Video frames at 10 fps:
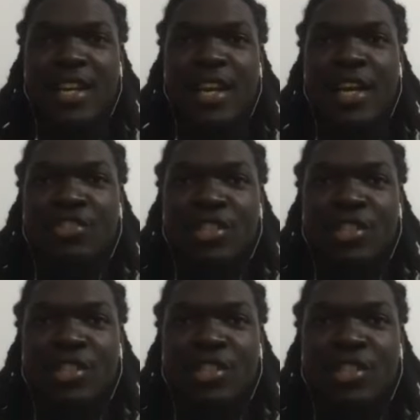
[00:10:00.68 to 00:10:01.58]
are
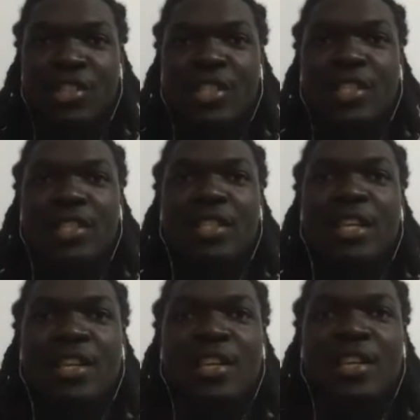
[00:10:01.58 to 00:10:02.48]
addressing it
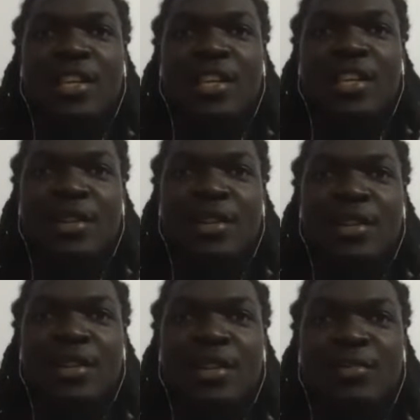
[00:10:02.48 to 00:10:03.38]
in the moment
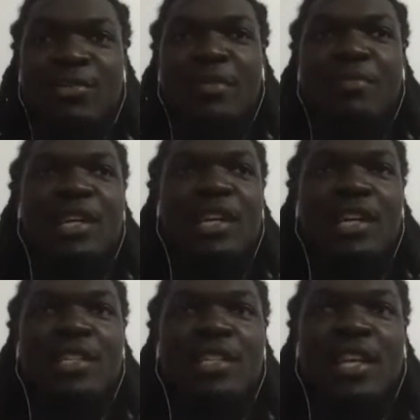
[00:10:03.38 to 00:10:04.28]

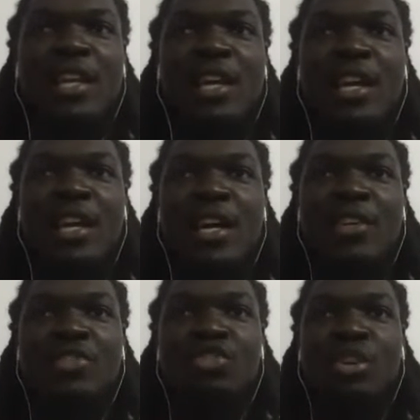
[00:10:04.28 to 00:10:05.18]
because they
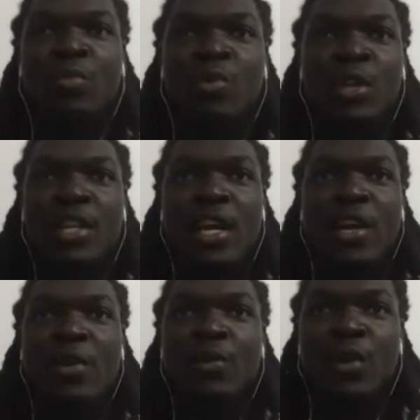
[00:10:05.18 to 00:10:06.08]
are somewhat
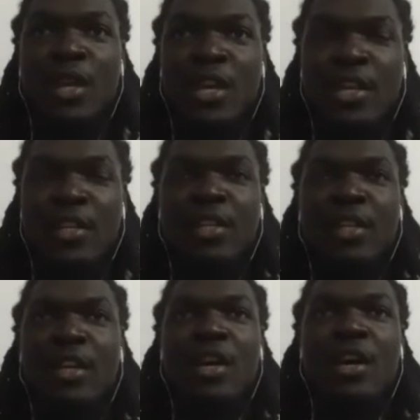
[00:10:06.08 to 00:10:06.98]
aware
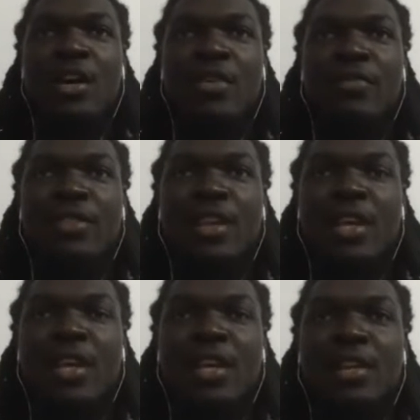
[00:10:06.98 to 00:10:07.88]
of
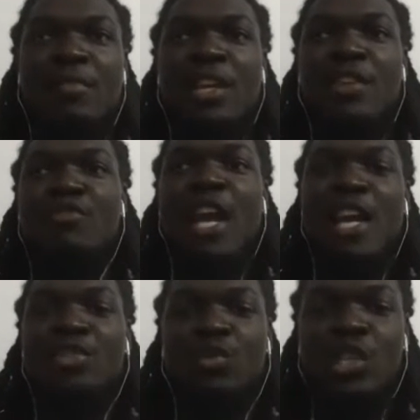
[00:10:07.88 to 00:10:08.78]
the many rights
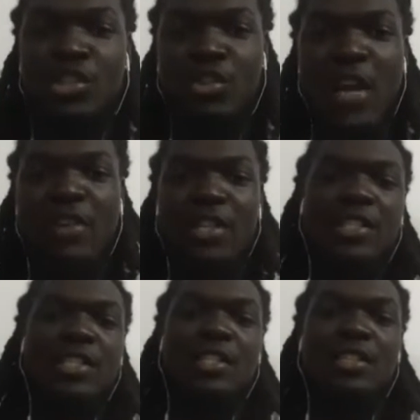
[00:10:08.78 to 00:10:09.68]
we should have as
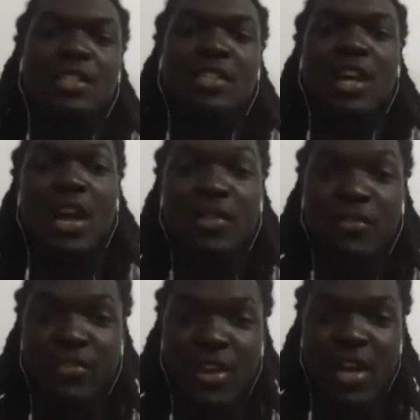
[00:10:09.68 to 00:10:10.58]
citizens of
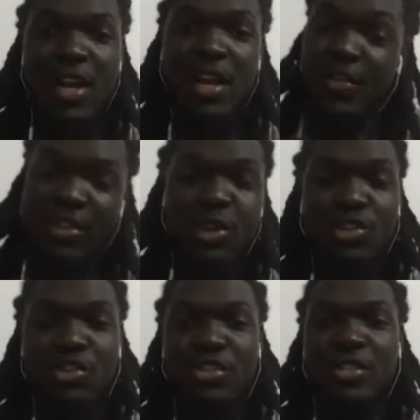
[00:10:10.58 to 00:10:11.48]
the country,
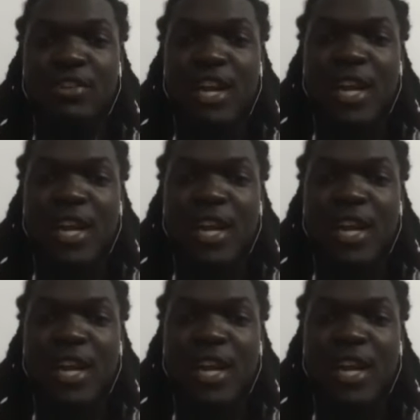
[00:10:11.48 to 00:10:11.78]
right?